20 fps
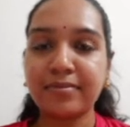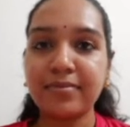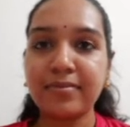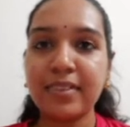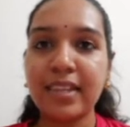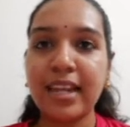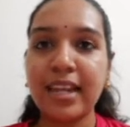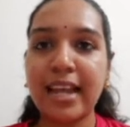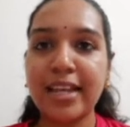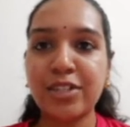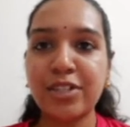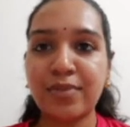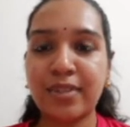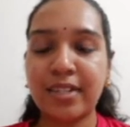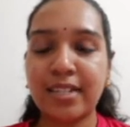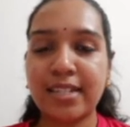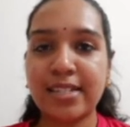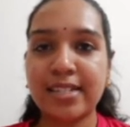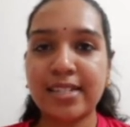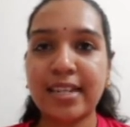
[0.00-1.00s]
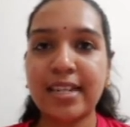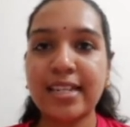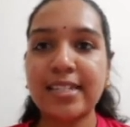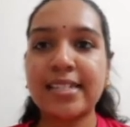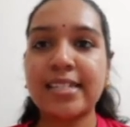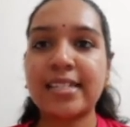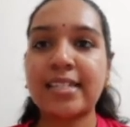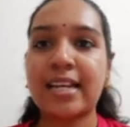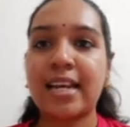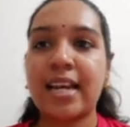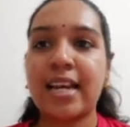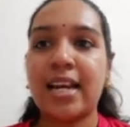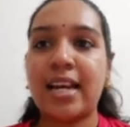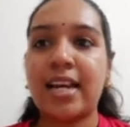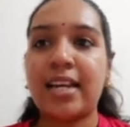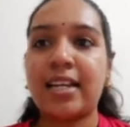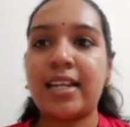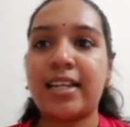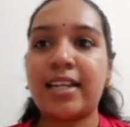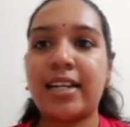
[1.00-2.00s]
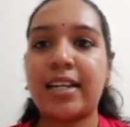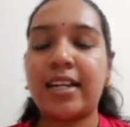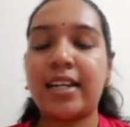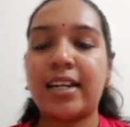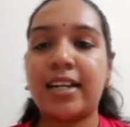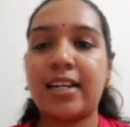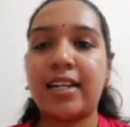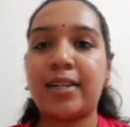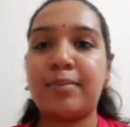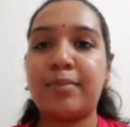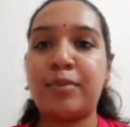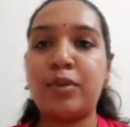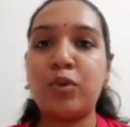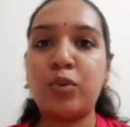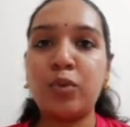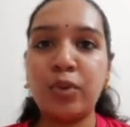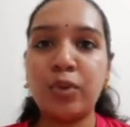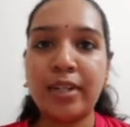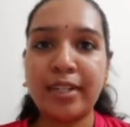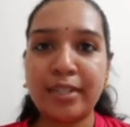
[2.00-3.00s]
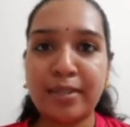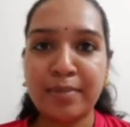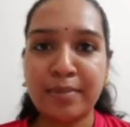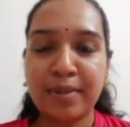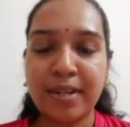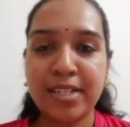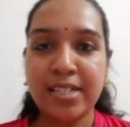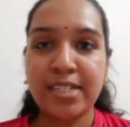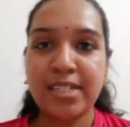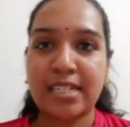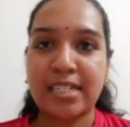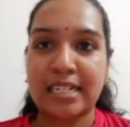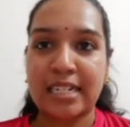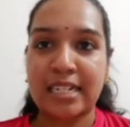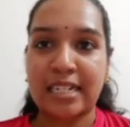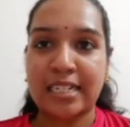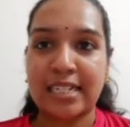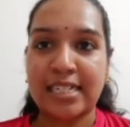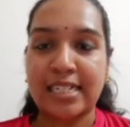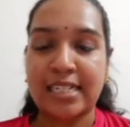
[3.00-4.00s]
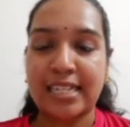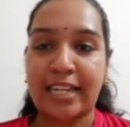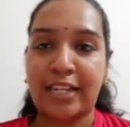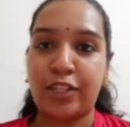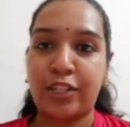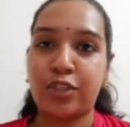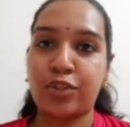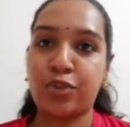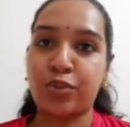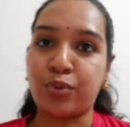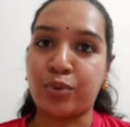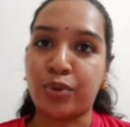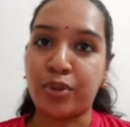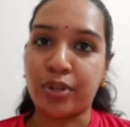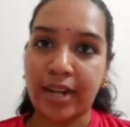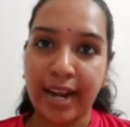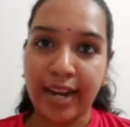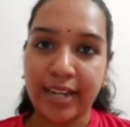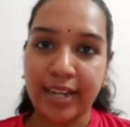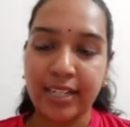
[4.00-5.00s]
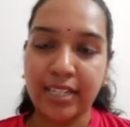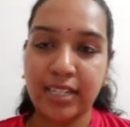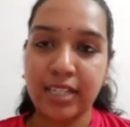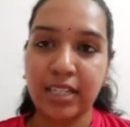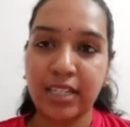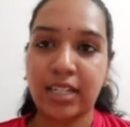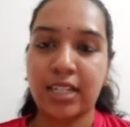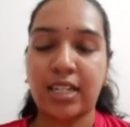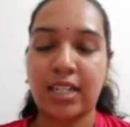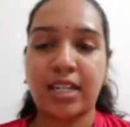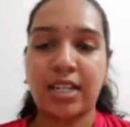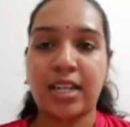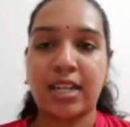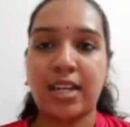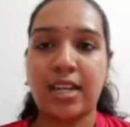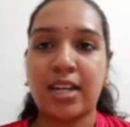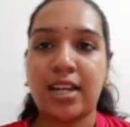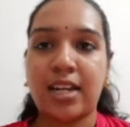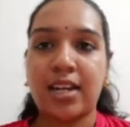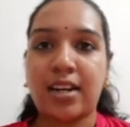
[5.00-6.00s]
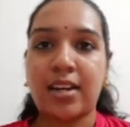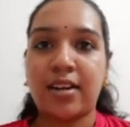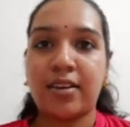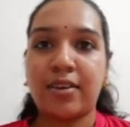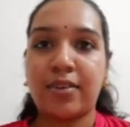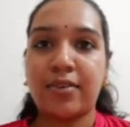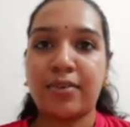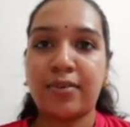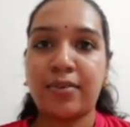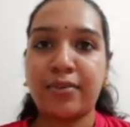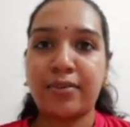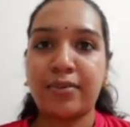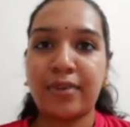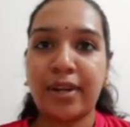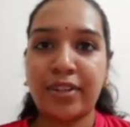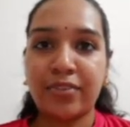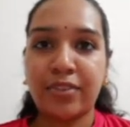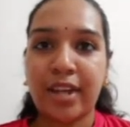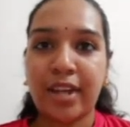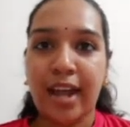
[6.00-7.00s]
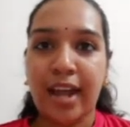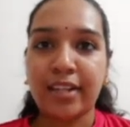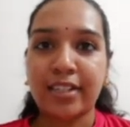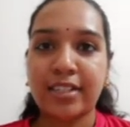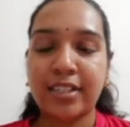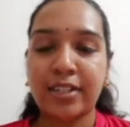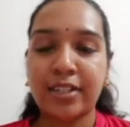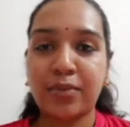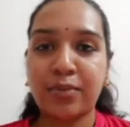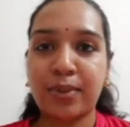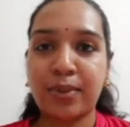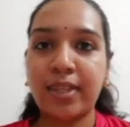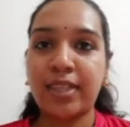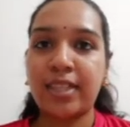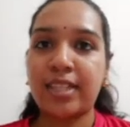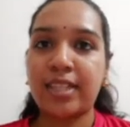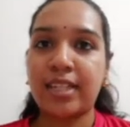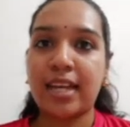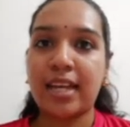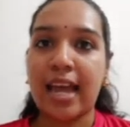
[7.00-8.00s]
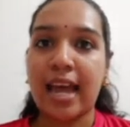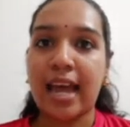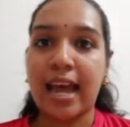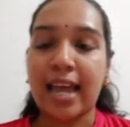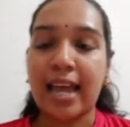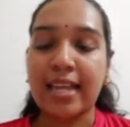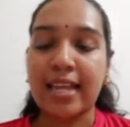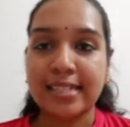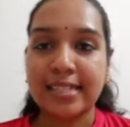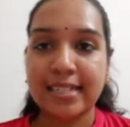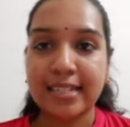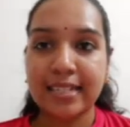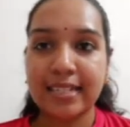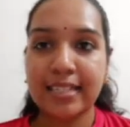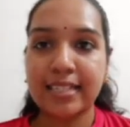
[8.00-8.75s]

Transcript: As we discussed, blue litmus turns into red when reacted with acid,